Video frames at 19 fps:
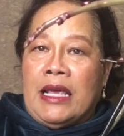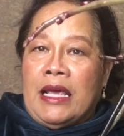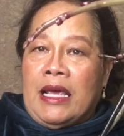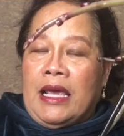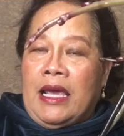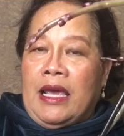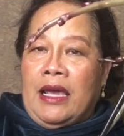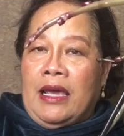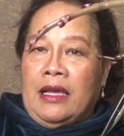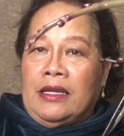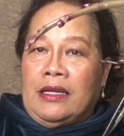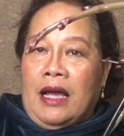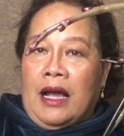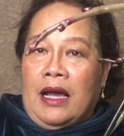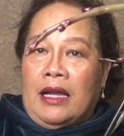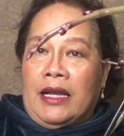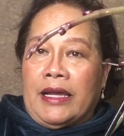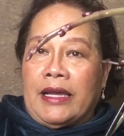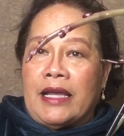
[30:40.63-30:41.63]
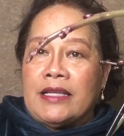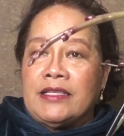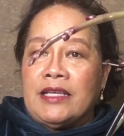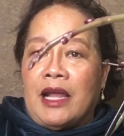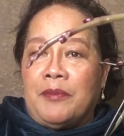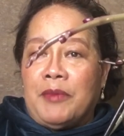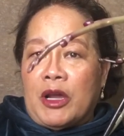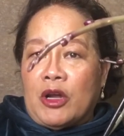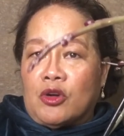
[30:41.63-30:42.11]
And uh, like I said,
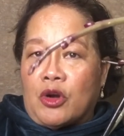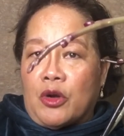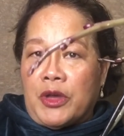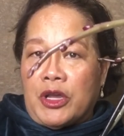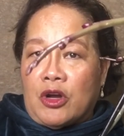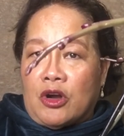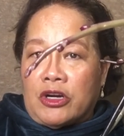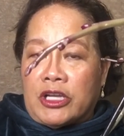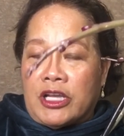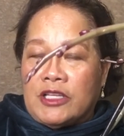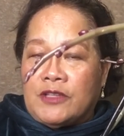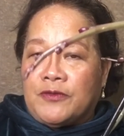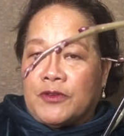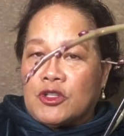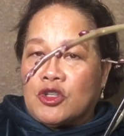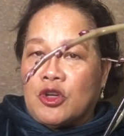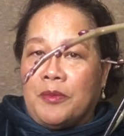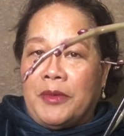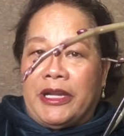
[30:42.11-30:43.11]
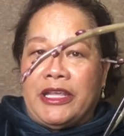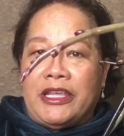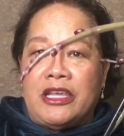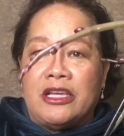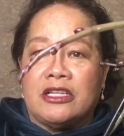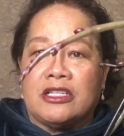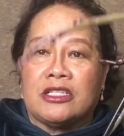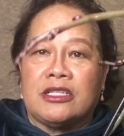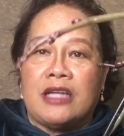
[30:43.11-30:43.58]
I've been growing orchids for so many
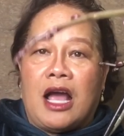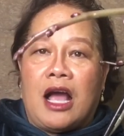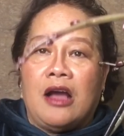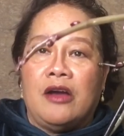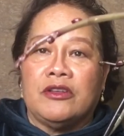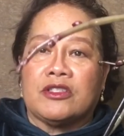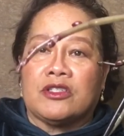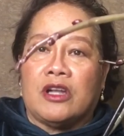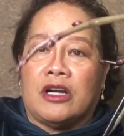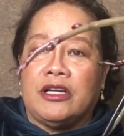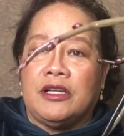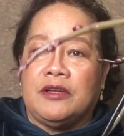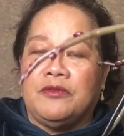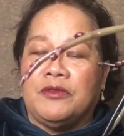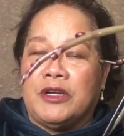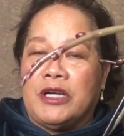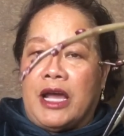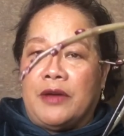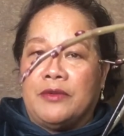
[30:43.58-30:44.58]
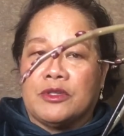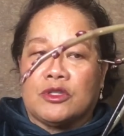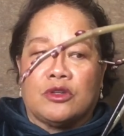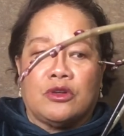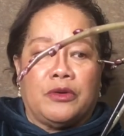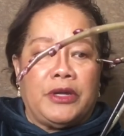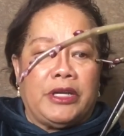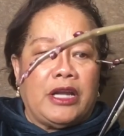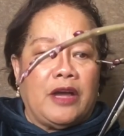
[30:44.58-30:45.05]
years now. Started when I was
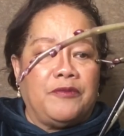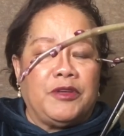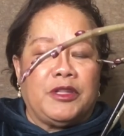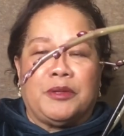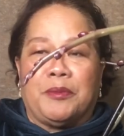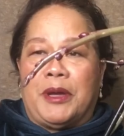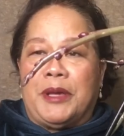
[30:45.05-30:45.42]
growing up with my